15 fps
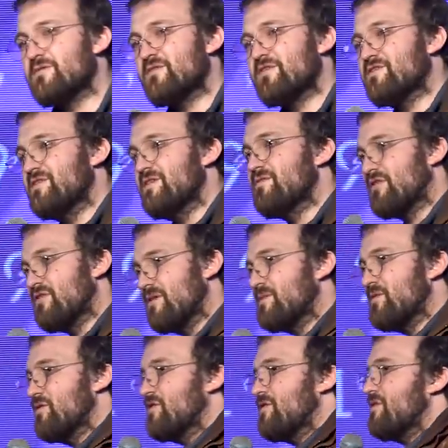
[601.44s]
to receive a
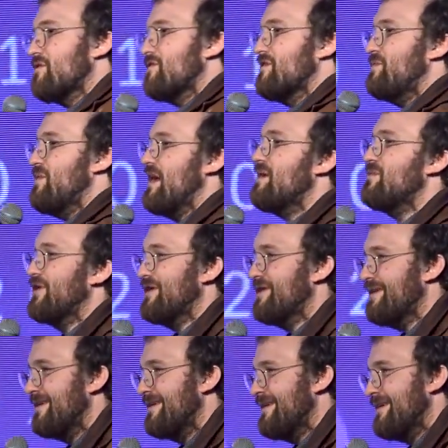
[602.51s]
cryptocurrency payment,
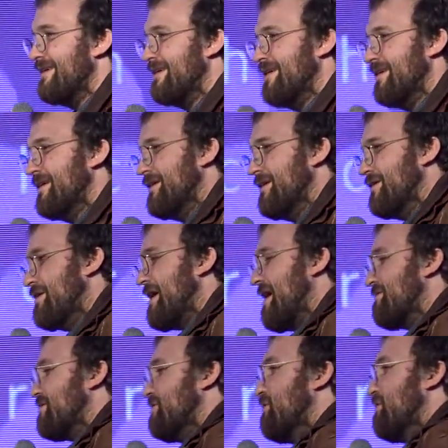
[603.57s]
you
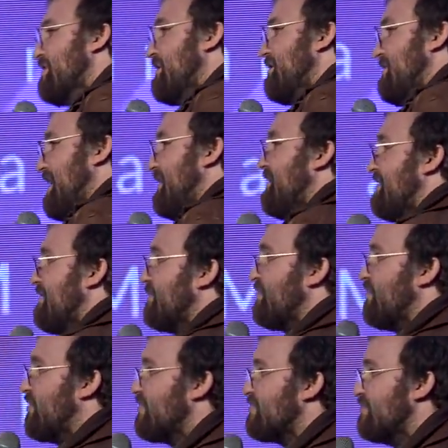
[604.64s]
have to know the identity of
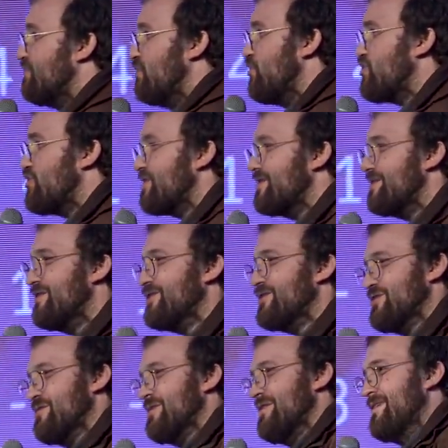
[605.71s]
the person pushing it to
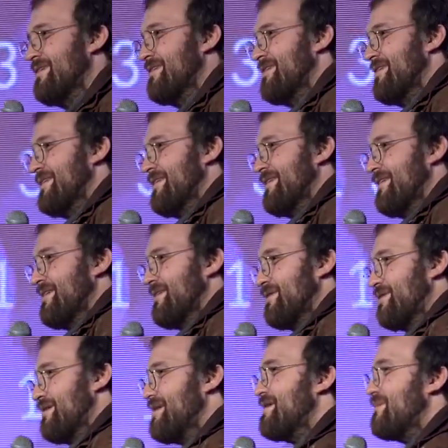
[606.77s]
you.
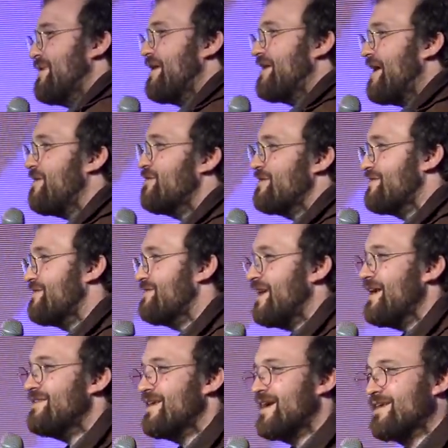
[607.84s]
Think about how
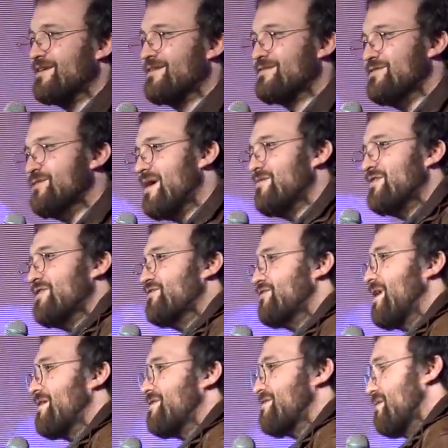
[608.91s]
insane that is. You have an
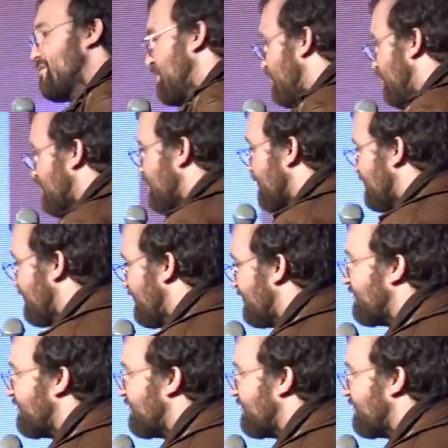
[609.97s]
address, someone pushes you a